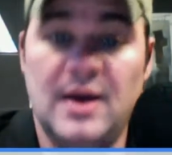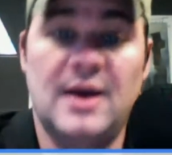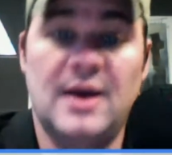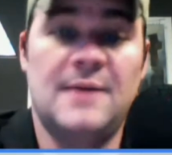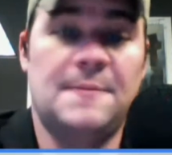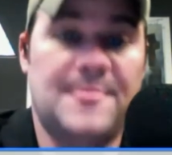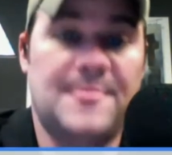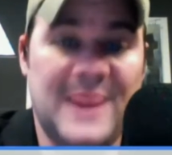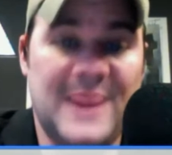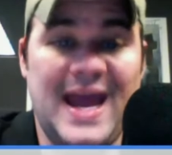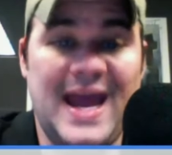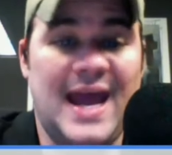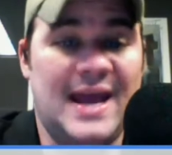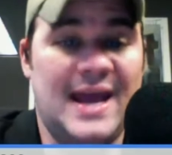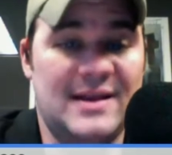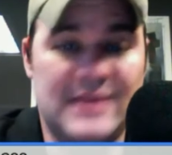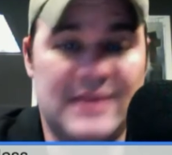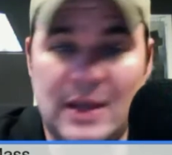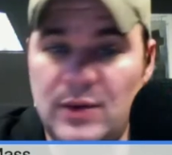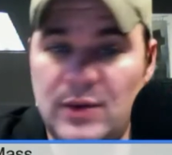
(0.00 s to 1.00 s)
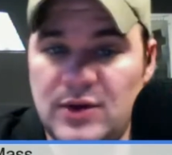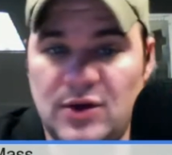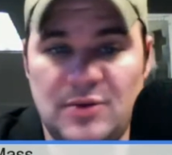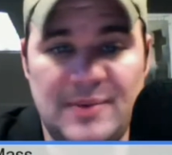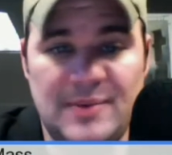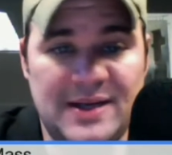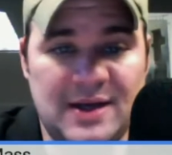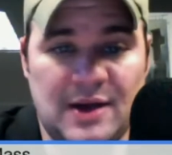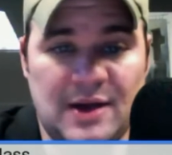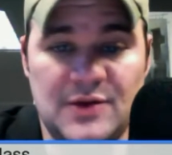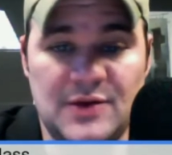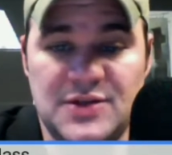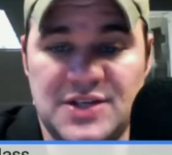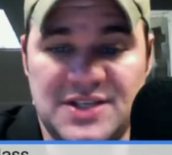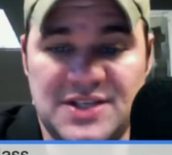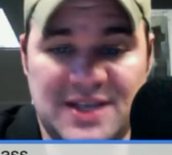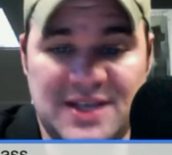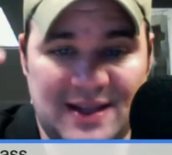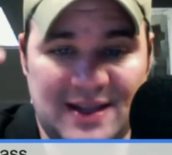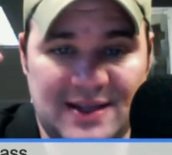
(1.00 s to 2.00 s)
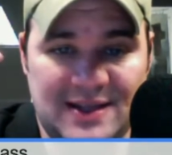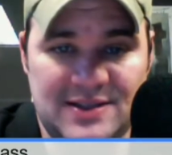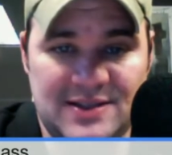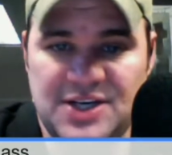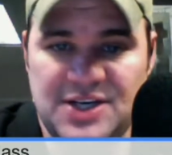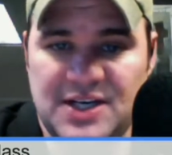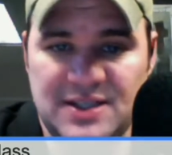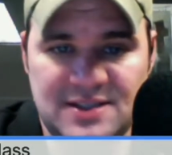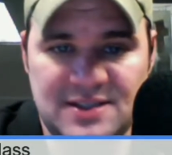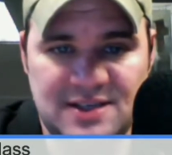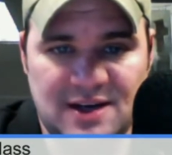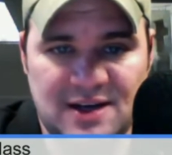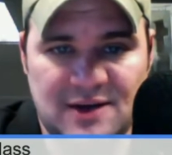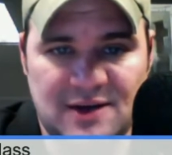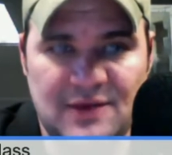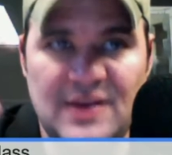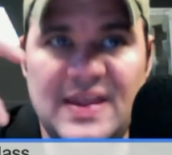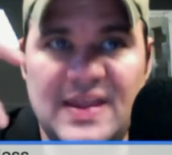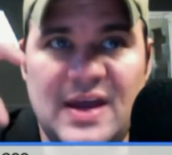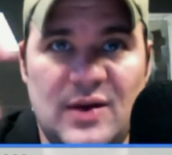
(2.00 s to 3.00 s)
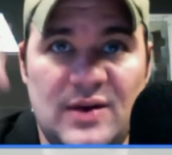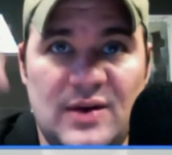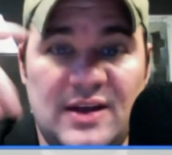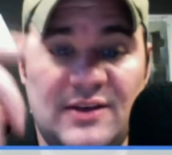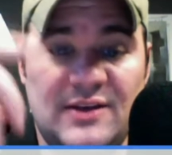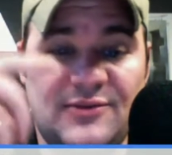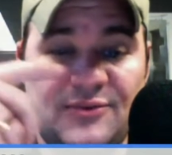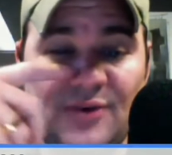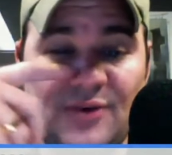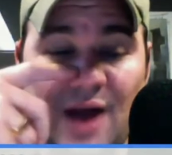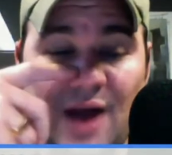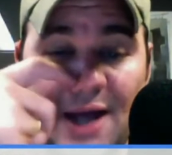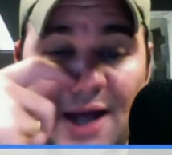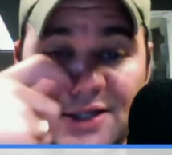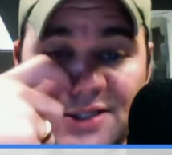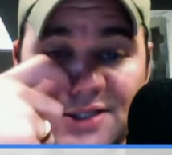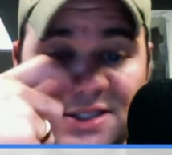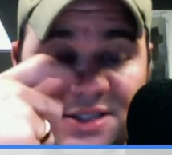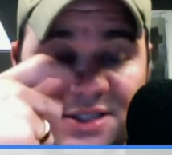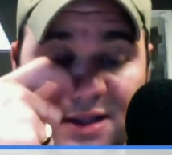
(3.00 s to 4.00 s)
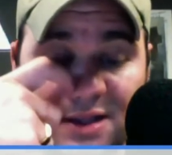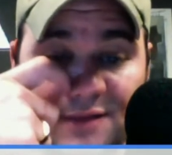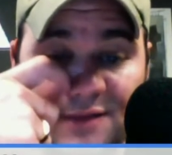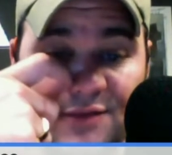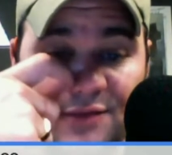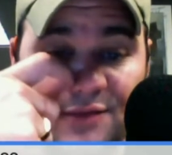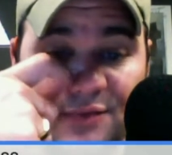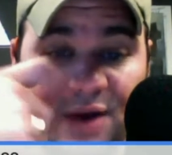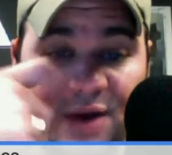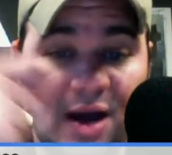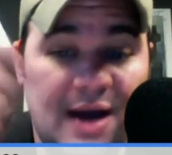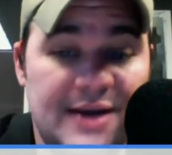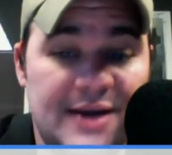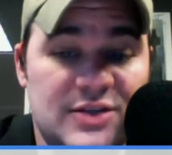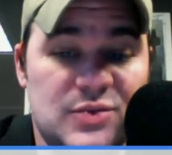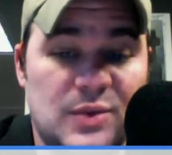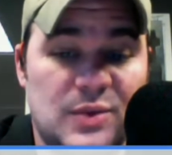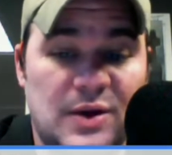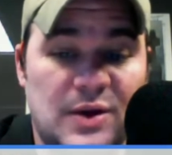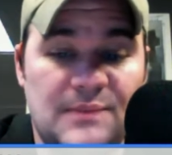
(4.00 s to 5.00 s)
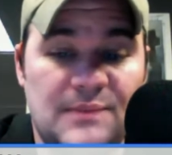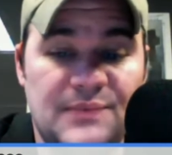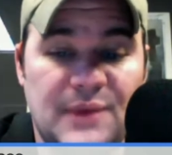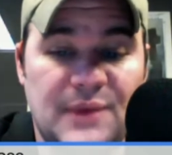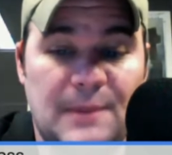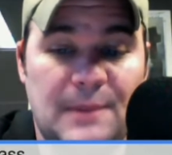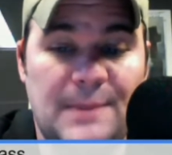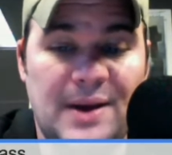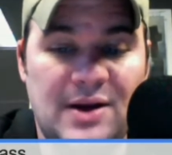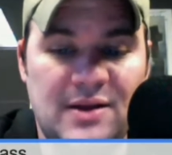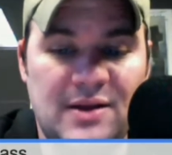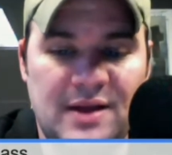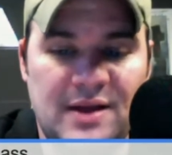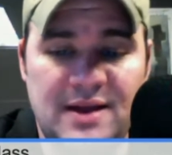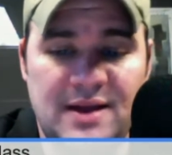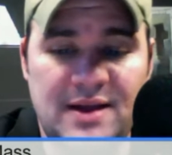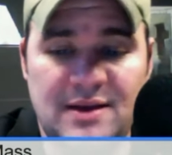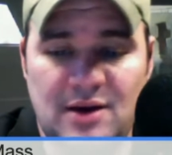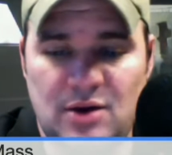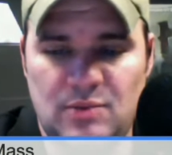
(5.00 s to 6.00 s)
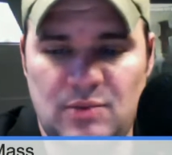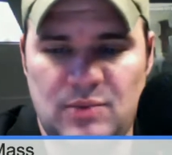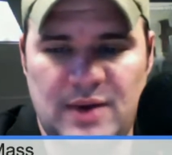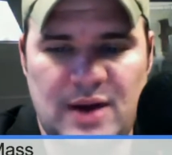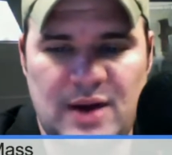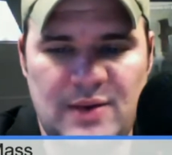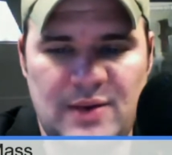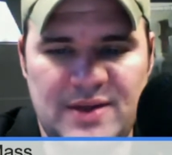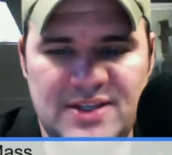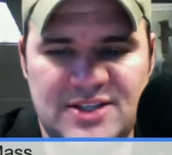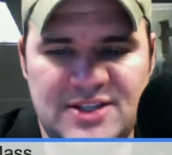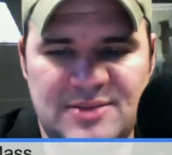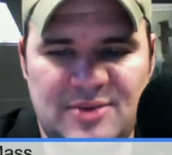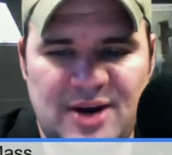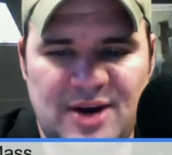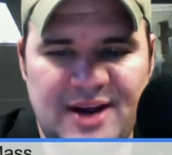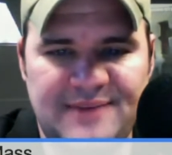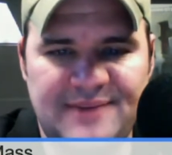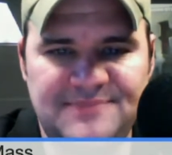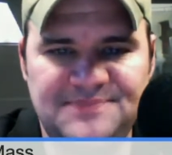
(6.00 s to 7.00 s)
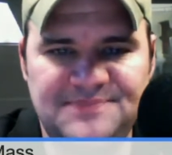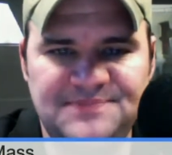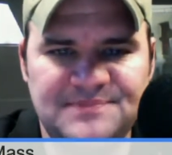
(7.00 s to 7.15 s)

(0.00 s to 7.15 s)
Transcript: They would go to McDonald's just to get like chicken stuff, and they would get fries because they love the fries. Well, apparently, but now we can see Brian.